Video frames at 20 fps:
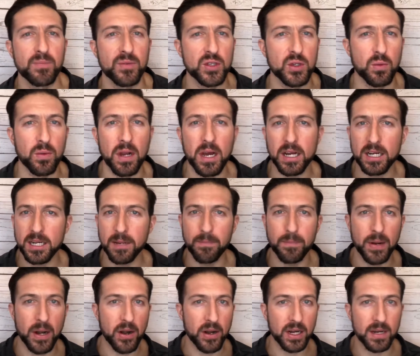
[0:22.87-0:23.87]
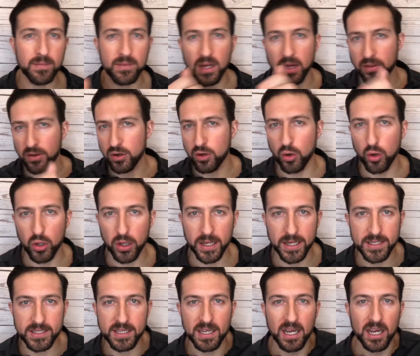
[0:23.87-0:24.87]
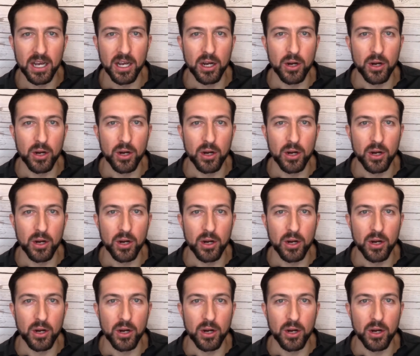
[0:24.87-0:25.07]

So we're not comparing them to other goalies.